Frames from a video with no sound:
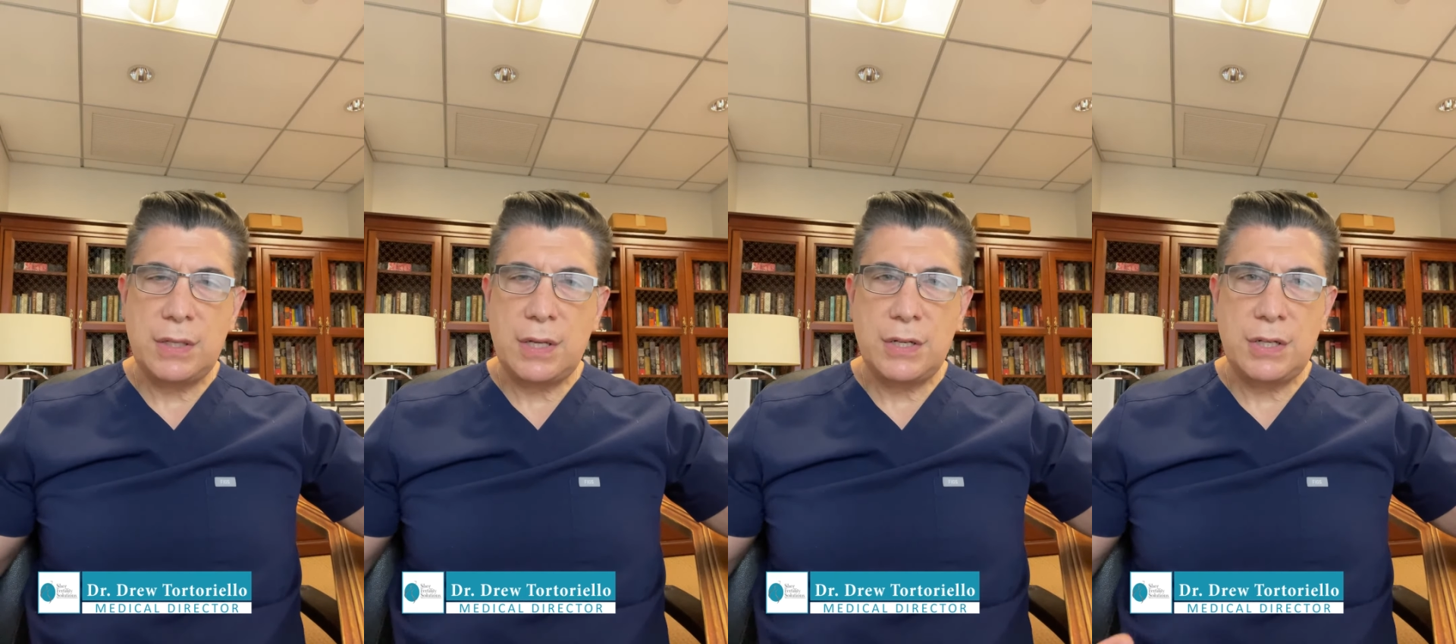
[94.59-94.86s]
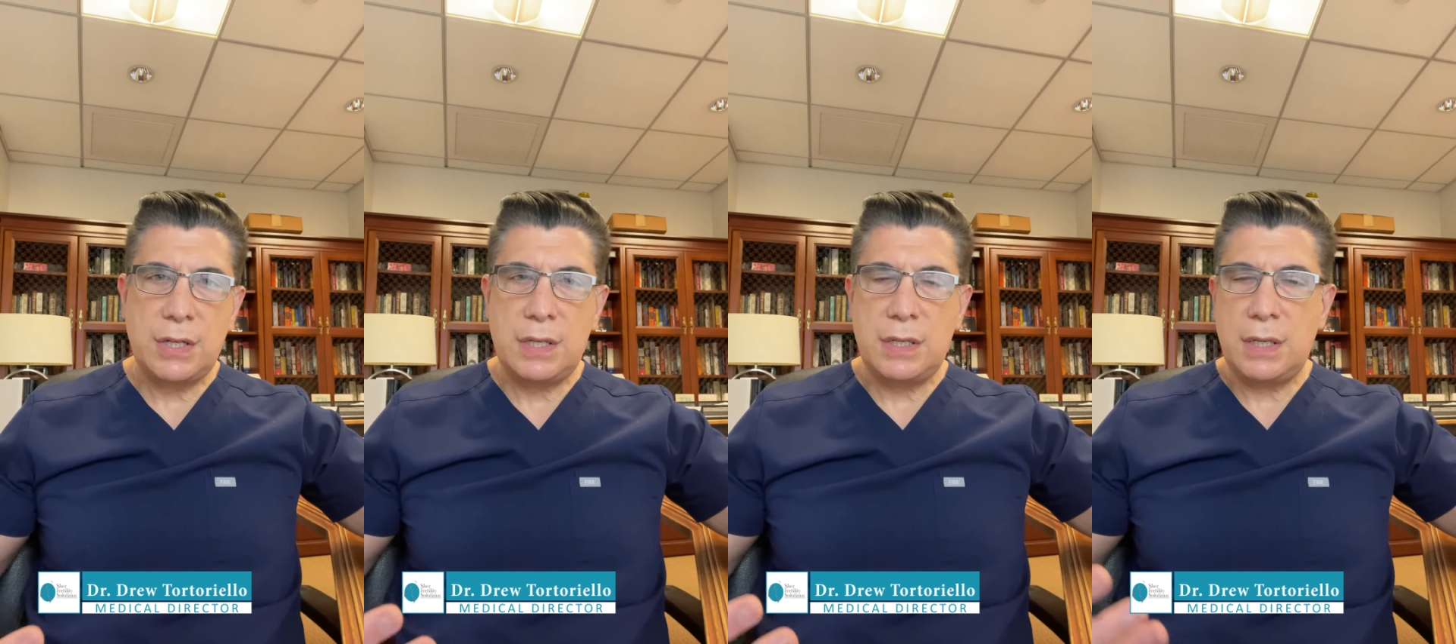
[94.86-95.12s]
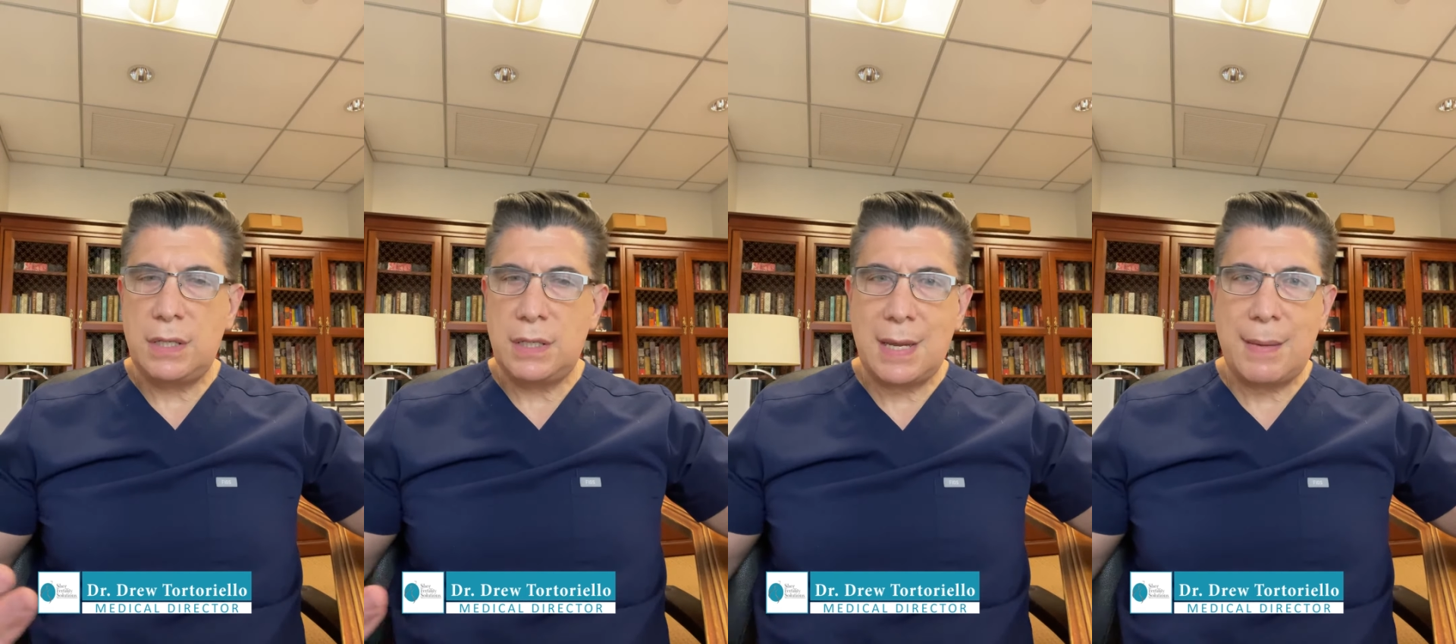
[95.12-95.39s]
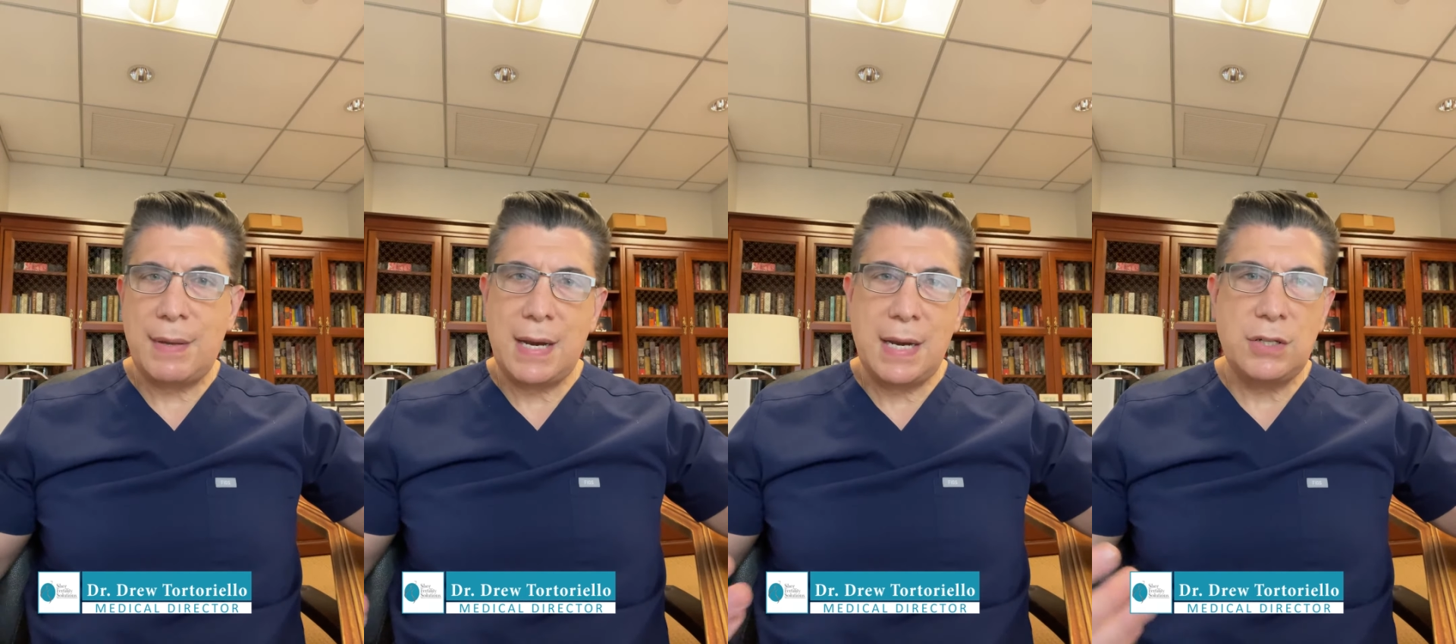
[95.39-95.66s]
such as
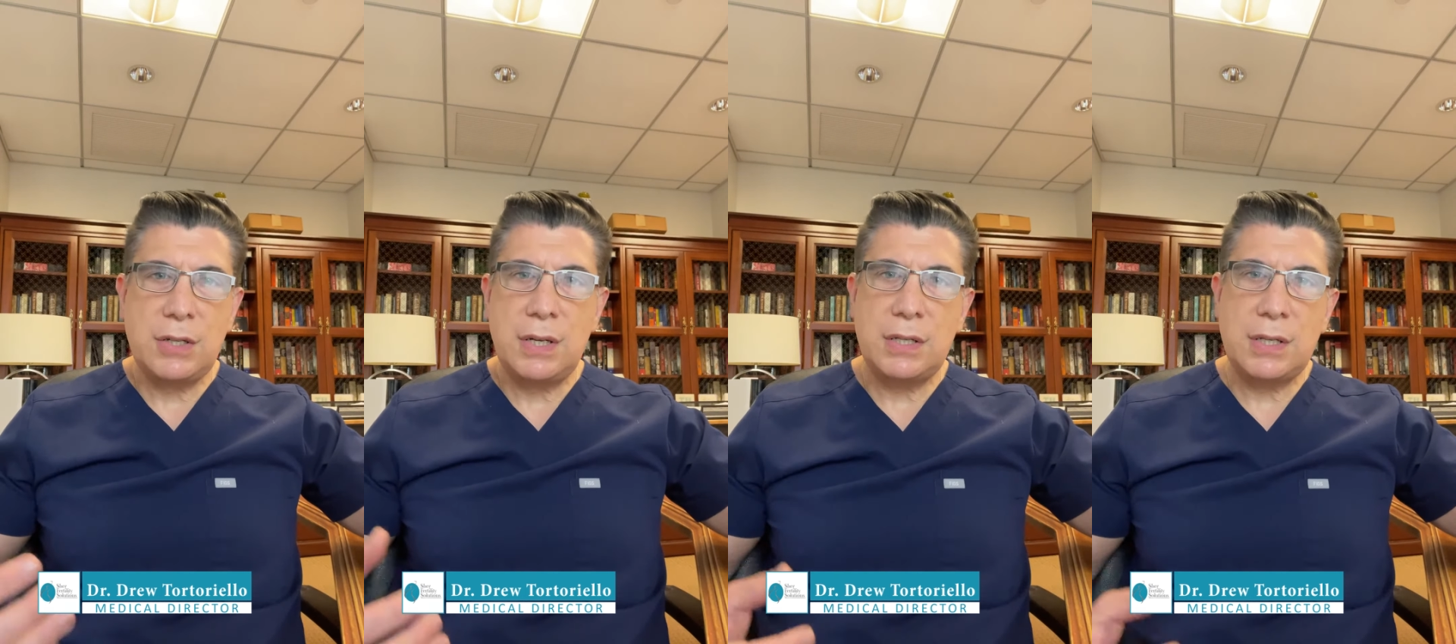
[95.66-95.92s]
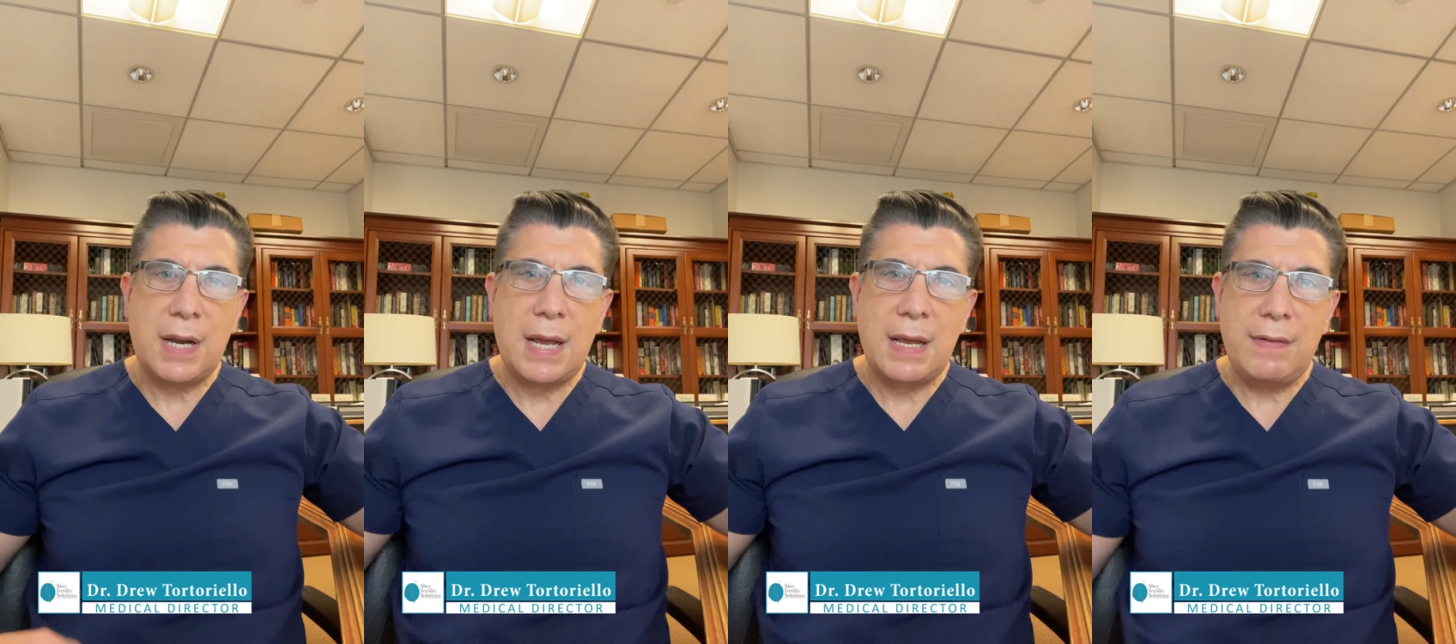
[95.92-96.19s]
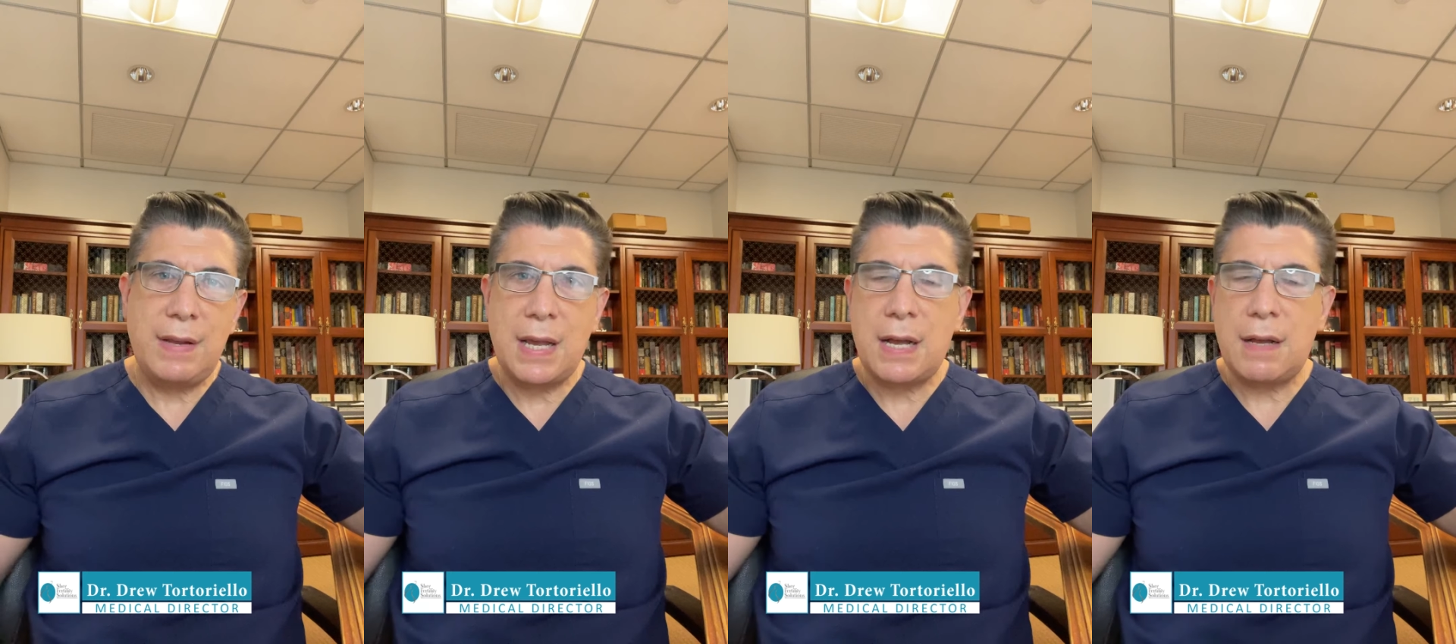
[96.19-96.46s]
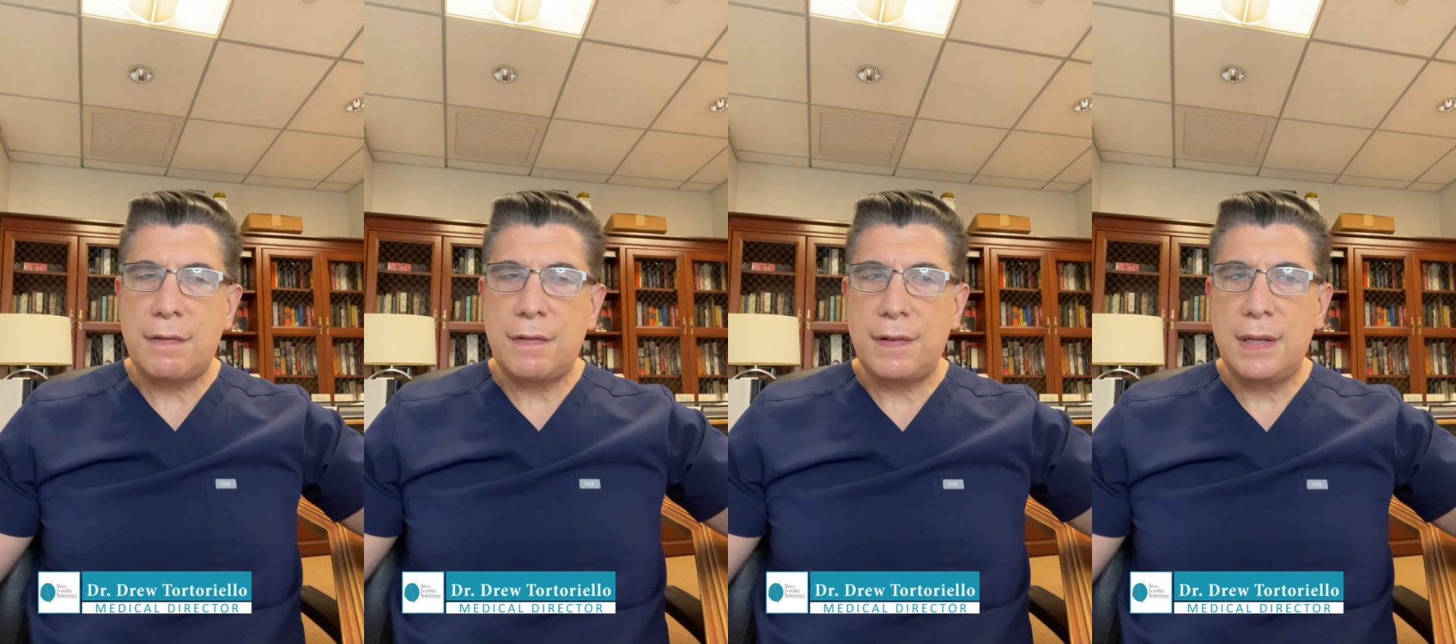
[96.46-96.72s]
inseminations and IVF,